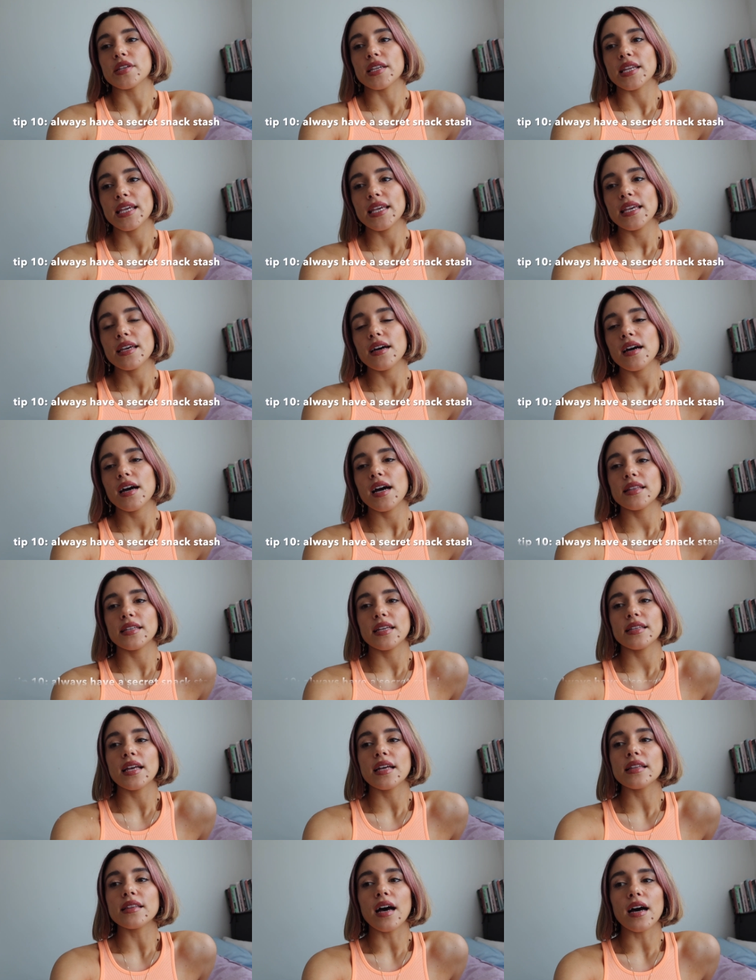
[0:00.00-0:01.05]
in here, and
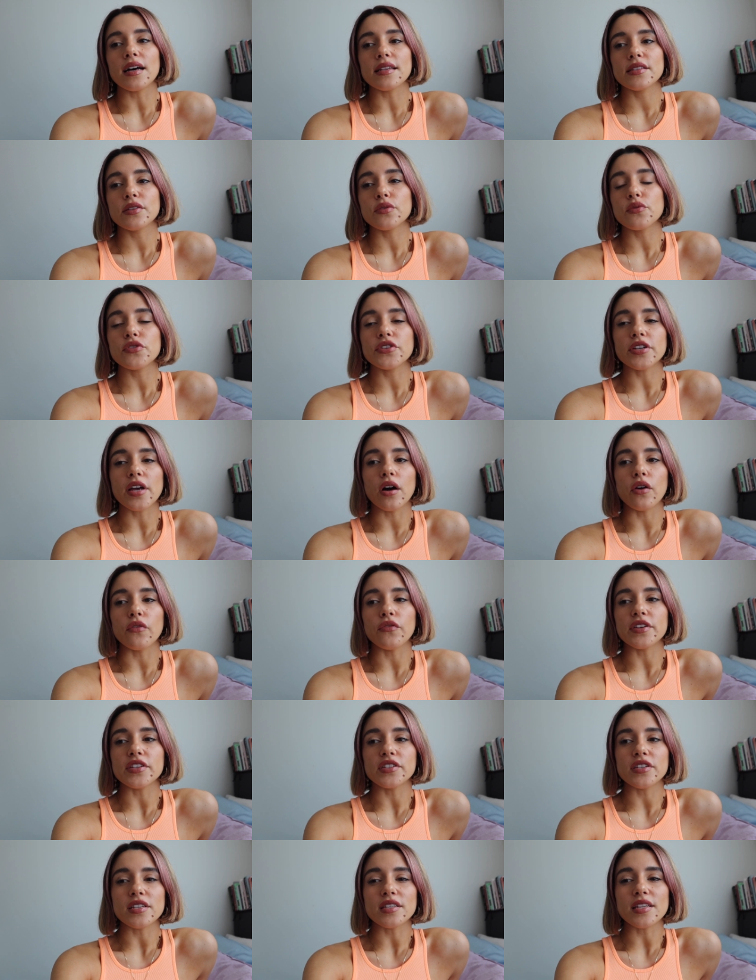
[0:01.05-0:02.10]
then that last little shelf
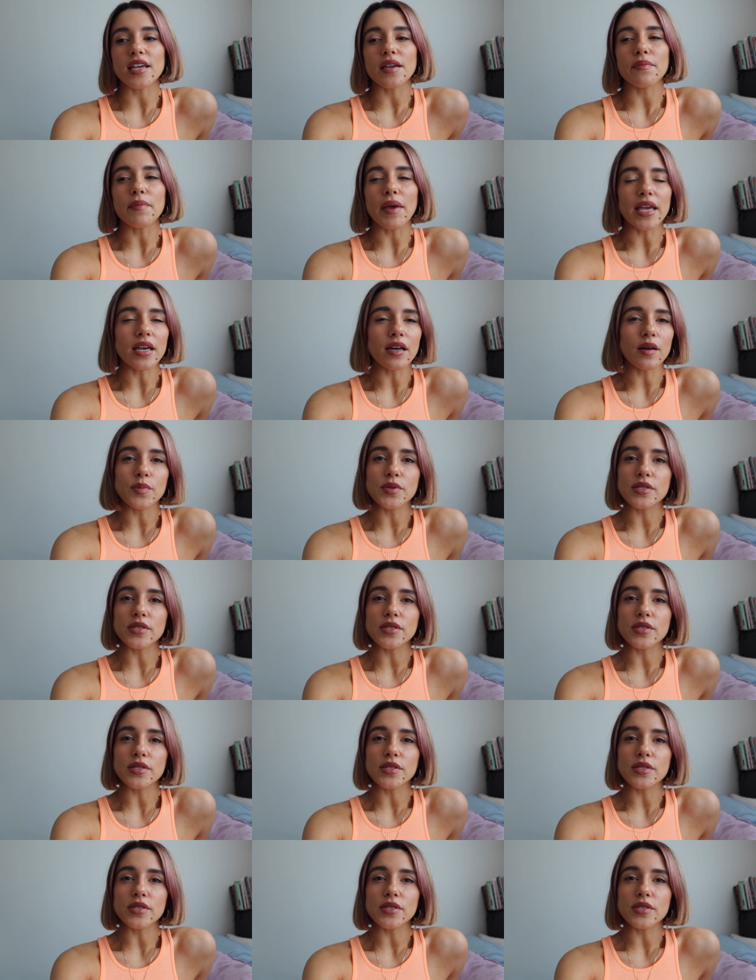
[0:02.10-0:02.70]
is just like makeup